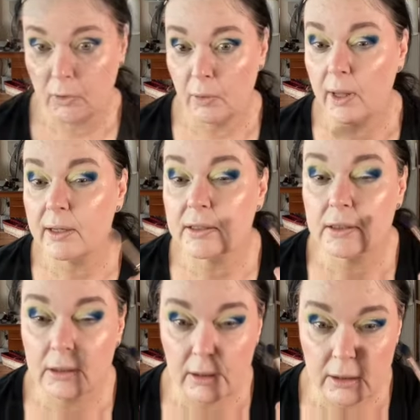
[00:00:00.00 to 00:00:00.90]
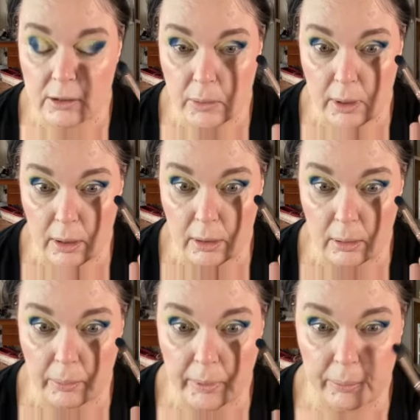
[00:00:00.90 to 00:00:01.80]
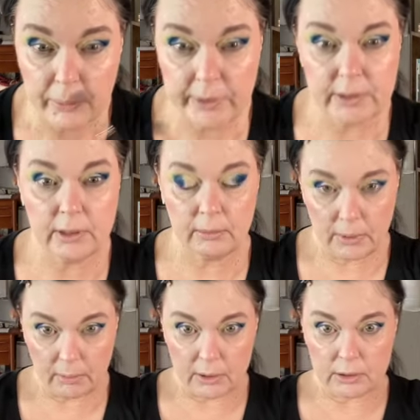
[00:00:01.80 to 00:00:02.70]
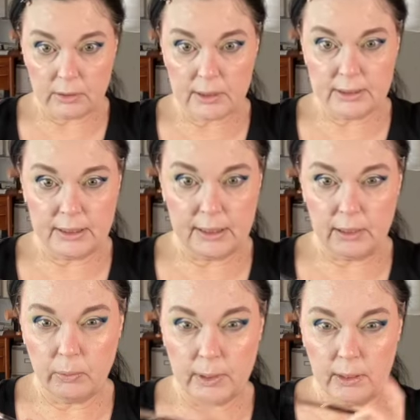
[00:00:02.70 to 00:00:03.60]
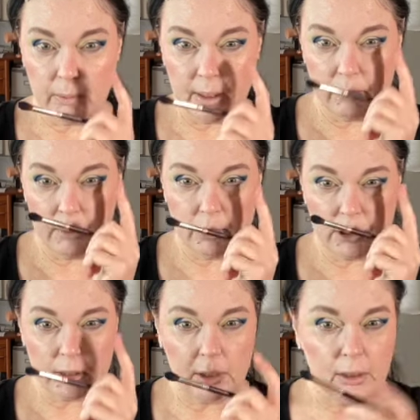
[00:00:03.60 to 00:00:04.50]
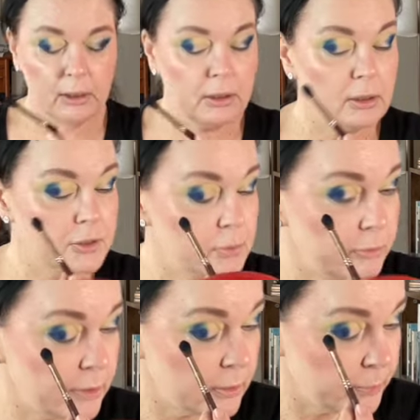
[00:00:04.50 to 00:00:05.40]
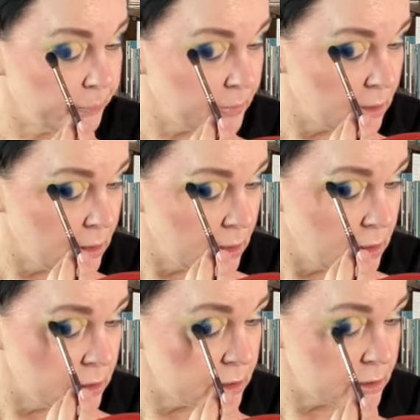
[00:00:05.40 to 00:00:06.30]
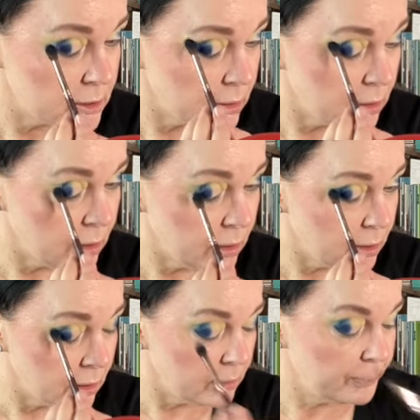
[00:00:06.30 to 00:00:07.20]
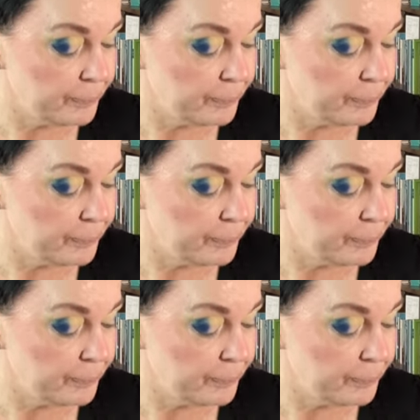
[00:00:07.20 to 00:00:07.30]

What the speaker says: That side is going a little bit pointy. Maybe I'll do it a teeny weeny bit. Maybe just a little swoof out. Just a little.